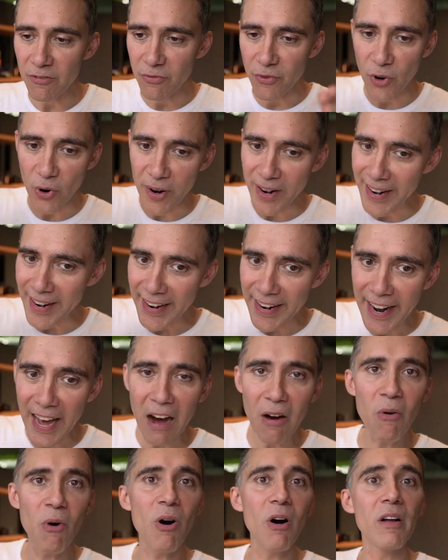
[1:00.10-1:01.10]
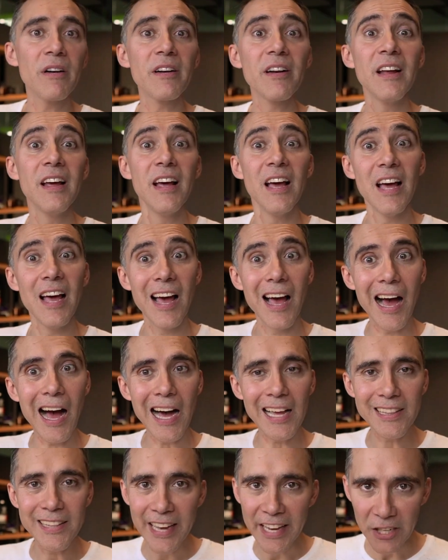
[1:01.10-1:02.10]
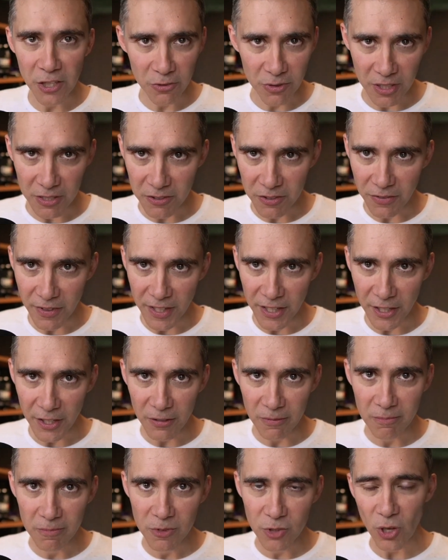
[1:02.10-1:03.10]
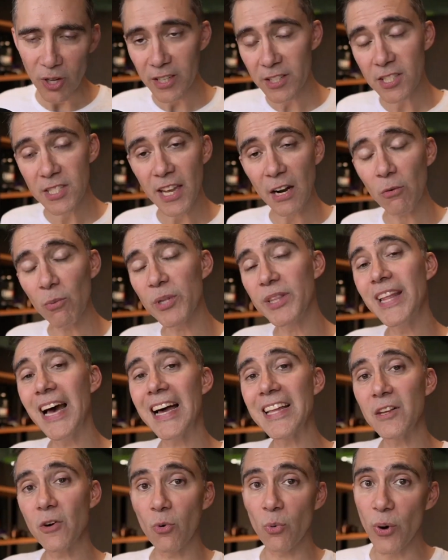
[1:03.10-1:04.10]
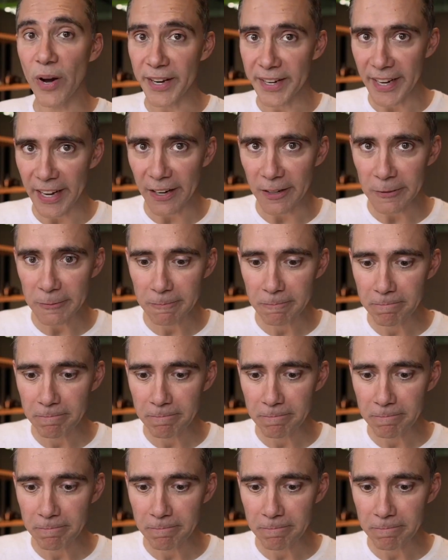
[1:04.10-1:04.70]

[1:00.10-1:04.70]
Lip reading: from now on at the end of this video. So let's start with that right now.